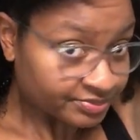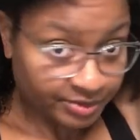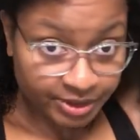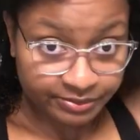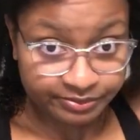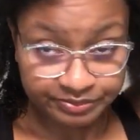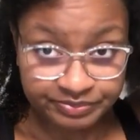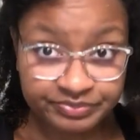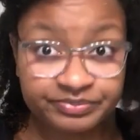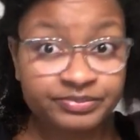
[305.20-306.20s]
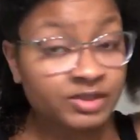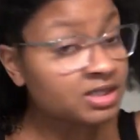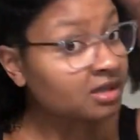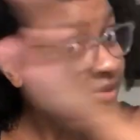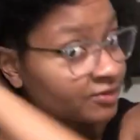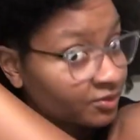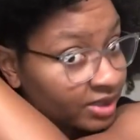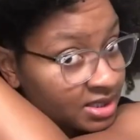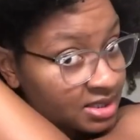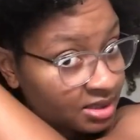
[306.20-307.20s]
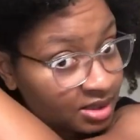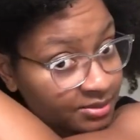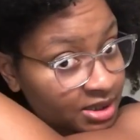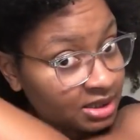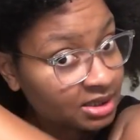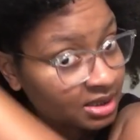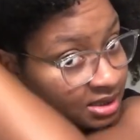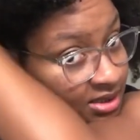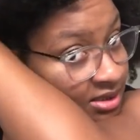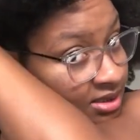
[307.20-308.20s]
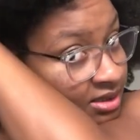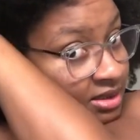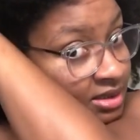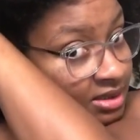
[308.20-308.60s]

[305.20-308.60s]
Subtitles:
But He's gonna have to wait till I'm done.